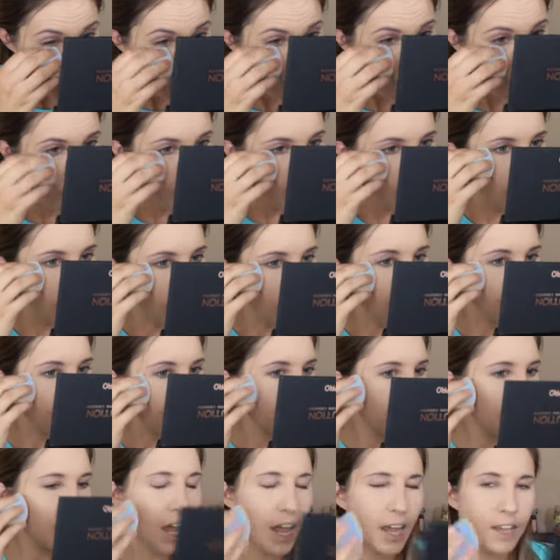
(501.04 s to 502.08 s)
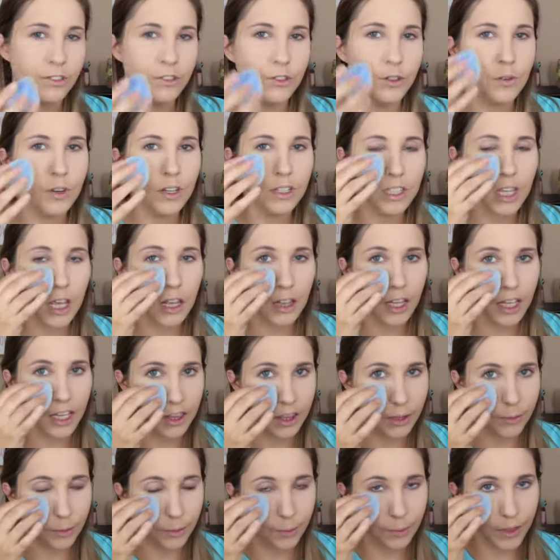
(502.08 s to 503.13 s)
But as soon as I lay
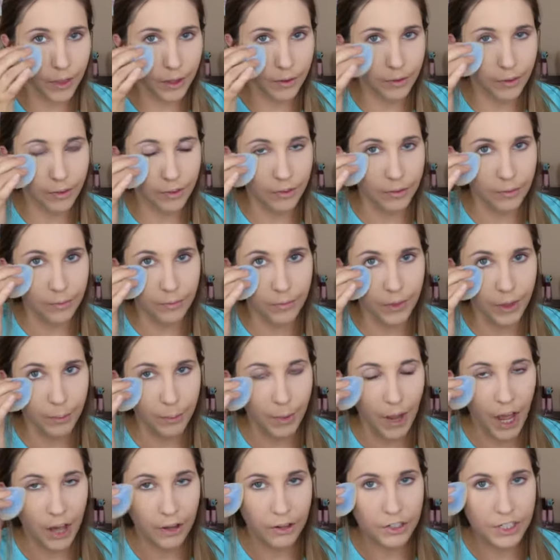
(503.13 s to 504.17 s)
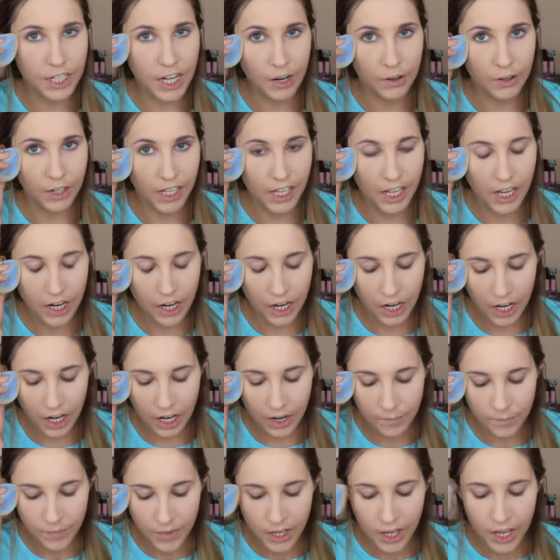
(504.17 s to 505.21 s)
the powder down
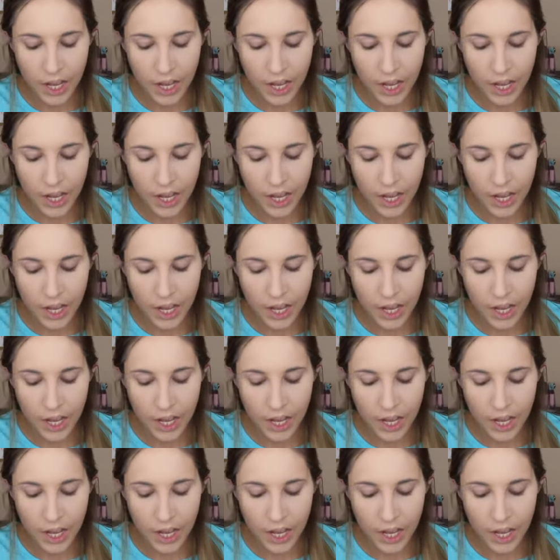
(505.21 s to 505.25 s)
here,